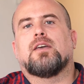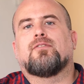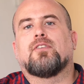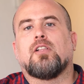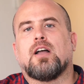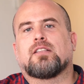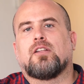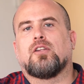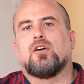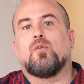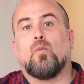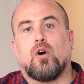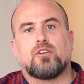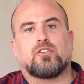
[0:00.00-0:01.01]
If you'd like to
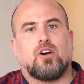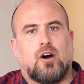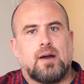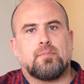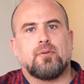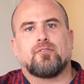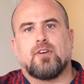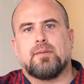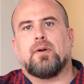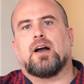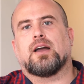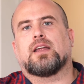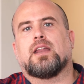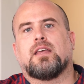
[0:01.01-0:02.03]
learn what type of
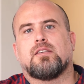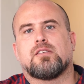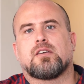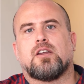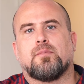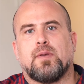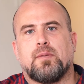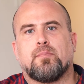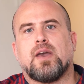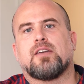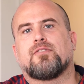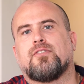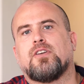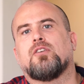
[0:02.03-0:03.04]
remarketing is going to be
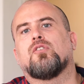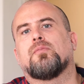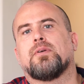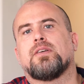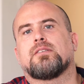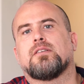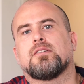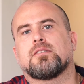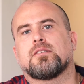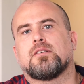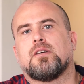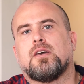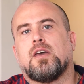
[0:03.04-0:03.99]
best for your business,